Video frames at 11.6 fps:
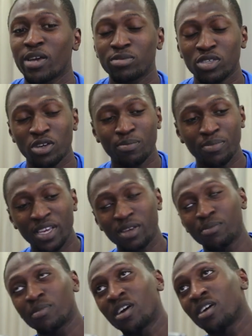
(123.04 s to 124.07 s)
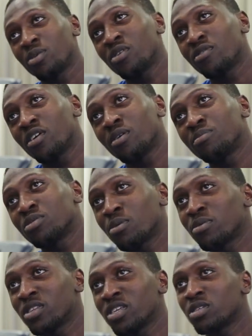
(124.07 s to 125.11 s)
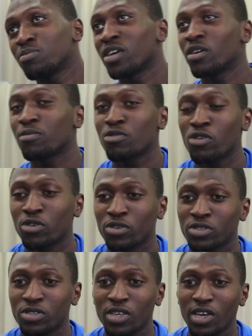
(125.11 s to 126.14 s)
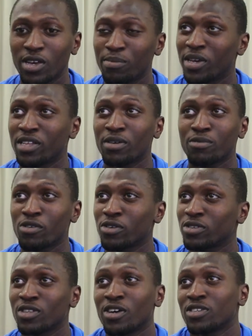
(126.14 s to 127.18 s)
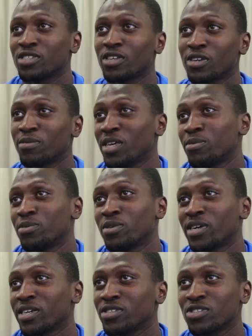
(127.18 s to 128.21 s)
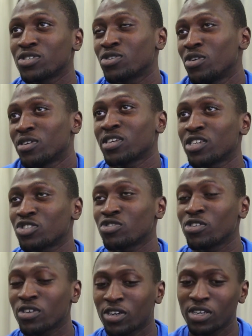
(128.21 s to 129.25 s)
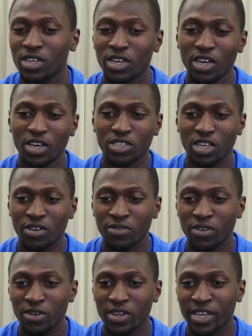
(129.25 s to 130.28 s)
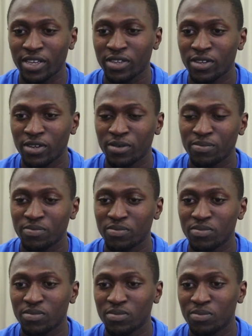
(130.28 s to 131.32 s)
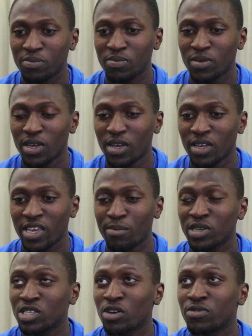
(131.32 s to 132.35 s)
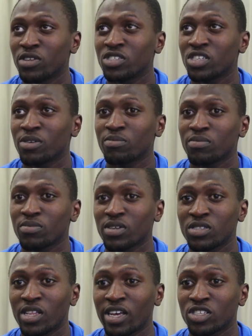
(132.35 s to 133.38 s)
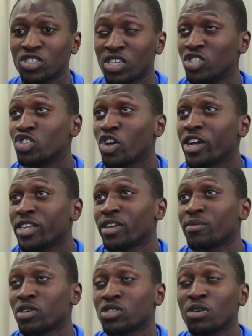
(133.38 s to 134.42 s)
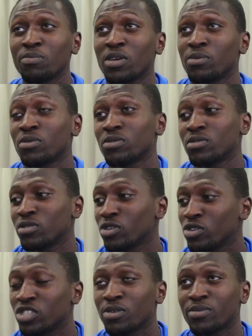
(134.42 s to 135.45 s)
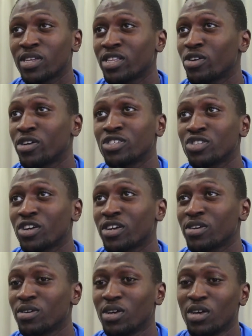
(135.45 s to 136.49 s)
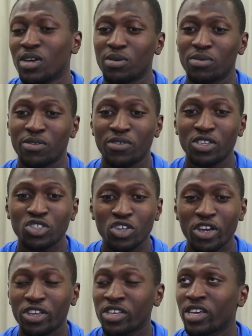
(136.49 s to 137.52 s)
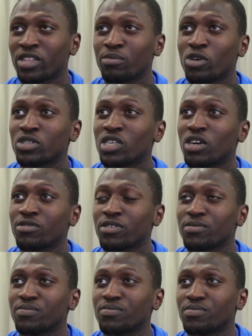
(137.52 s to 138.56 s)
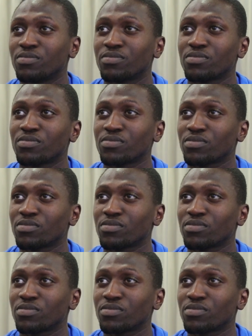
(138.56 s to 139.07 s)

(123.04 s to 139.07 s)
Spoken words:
be able to compete better with some of these bigger pros, meaner pros, nastier people. Like, you've just got to get stronger. So I felt like getting myself in the gym and like enjoying it. Because some people do gym and they don't enjoy it. But if you enjoy it, you can get the most out of it.